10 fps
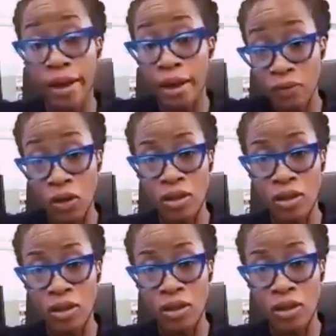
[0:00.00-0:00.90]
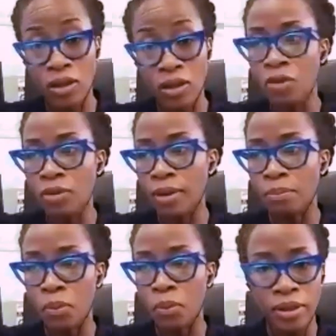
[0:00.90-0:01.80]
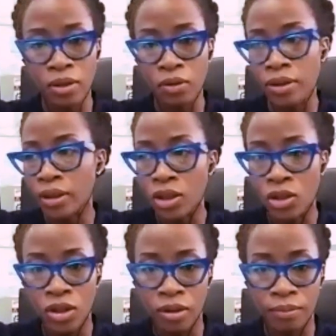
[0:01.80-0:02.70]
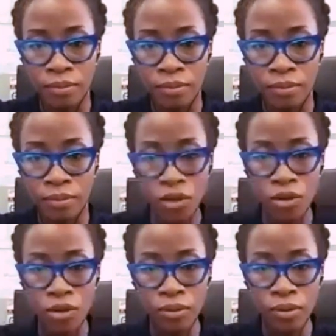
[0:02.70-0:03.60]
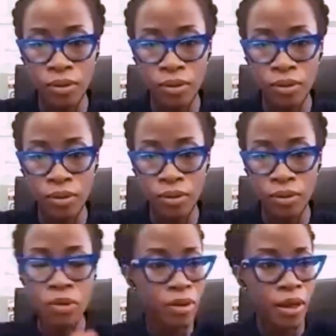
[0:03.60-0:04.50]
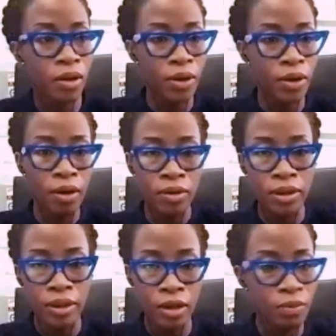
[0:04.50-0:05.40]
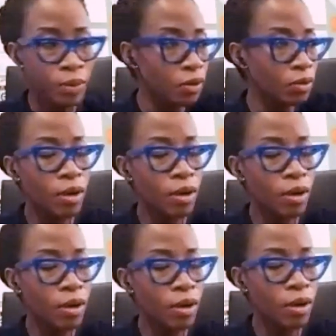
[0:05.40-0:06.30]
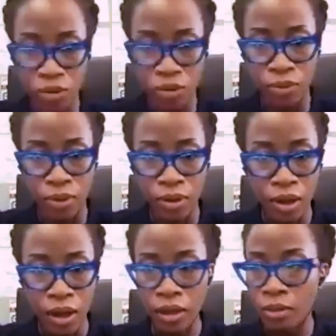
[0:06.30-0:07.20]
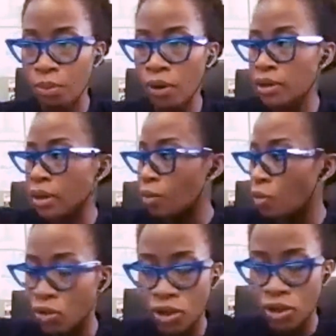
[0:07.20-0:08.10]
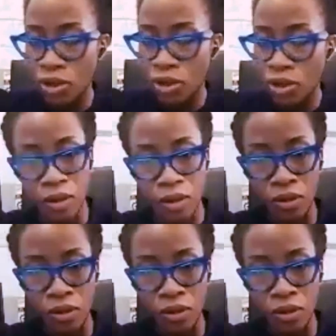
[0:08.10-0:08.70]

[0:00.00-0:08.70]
I have cousins. And I know that boys are not in the kitchen. Mommy will say, oh yeah, all the girls, we're going to go and make stew. And the boys are watching TV.